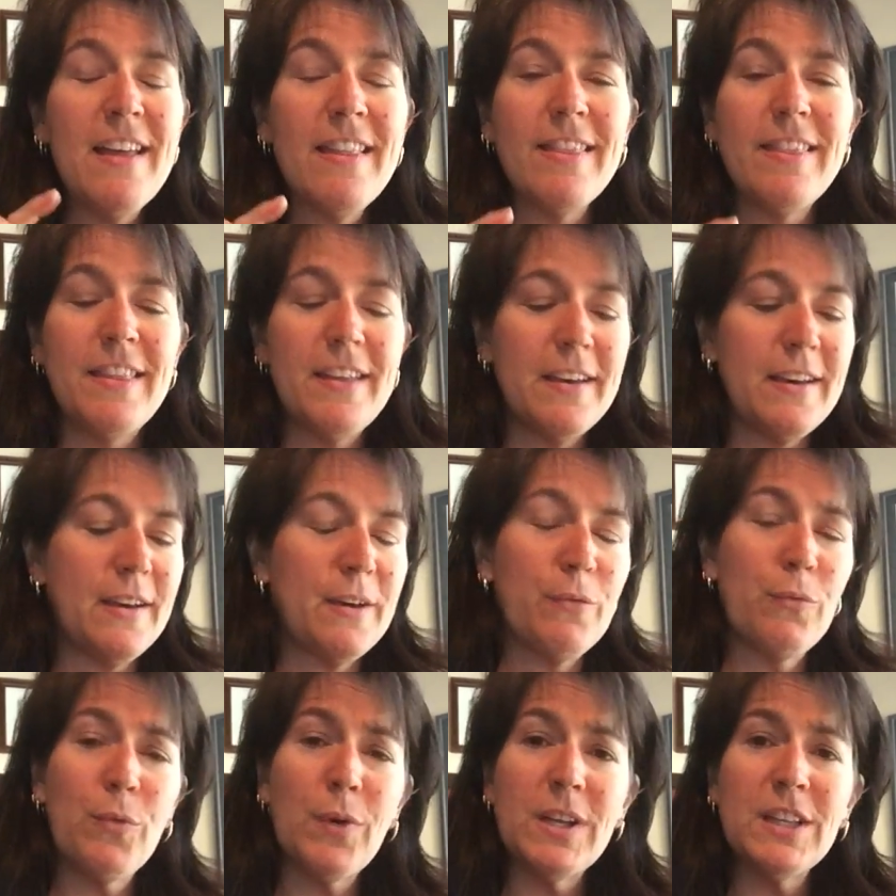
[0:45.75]

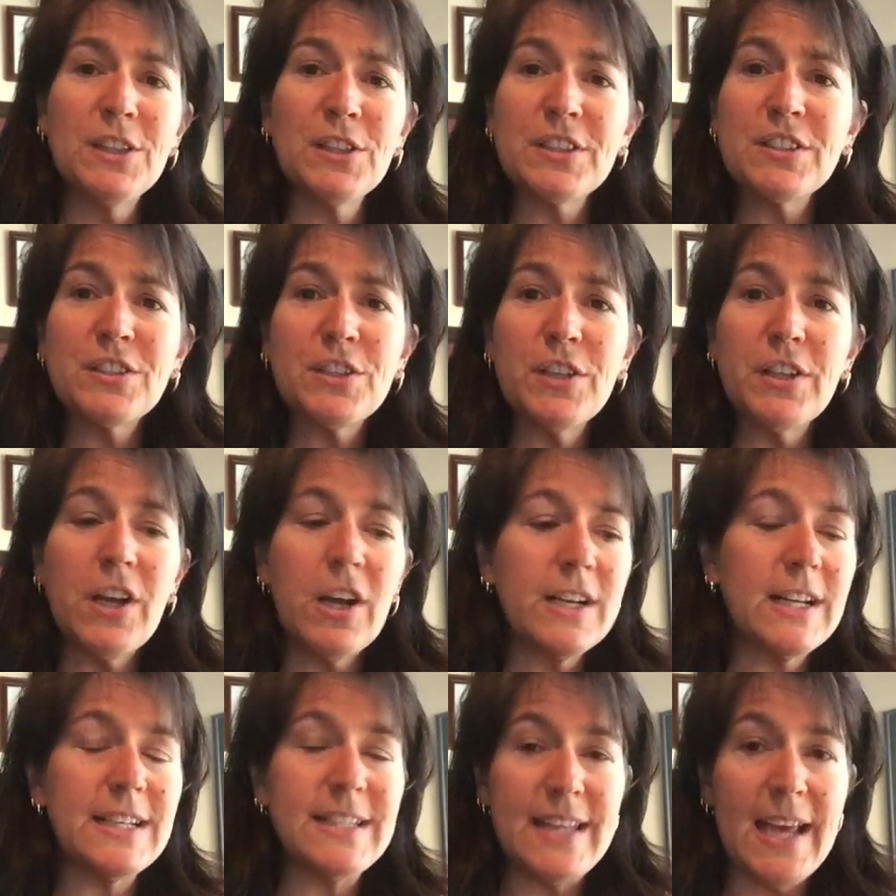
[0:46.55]
what looks good
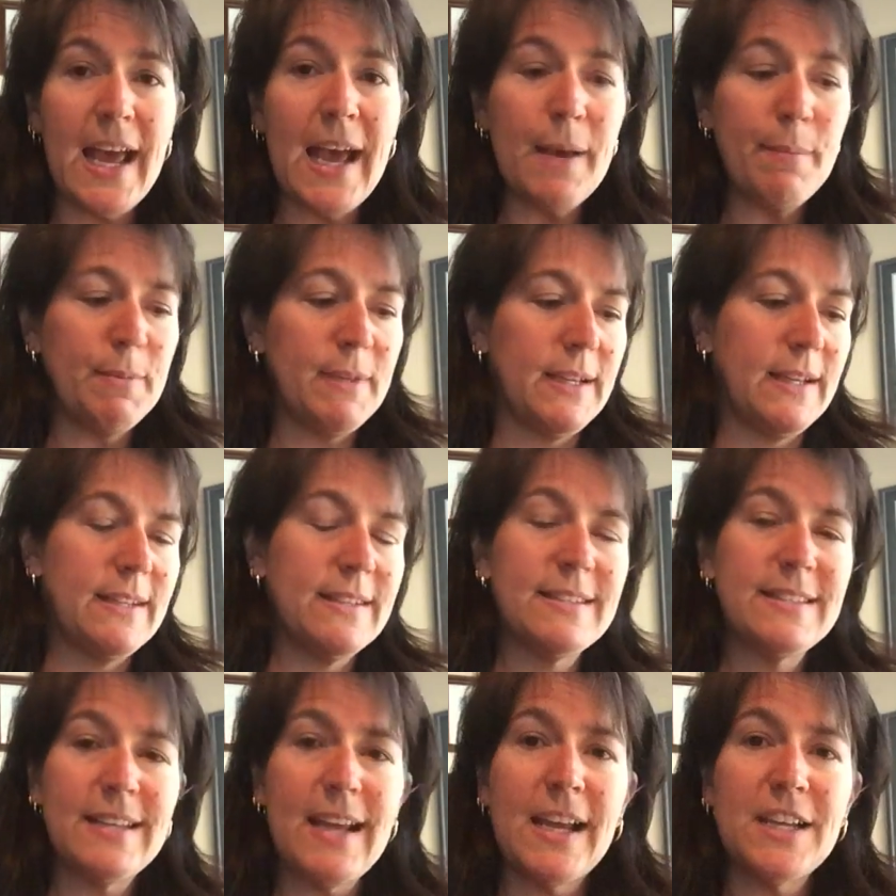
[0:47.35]
on a
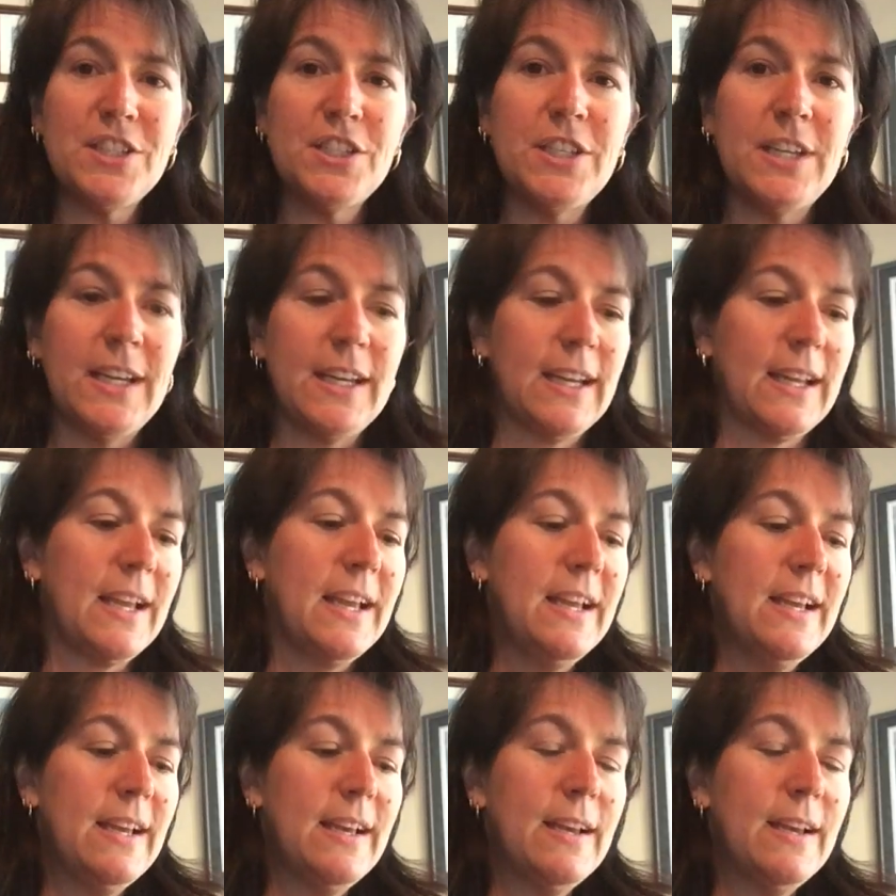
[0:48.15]
tablet, touching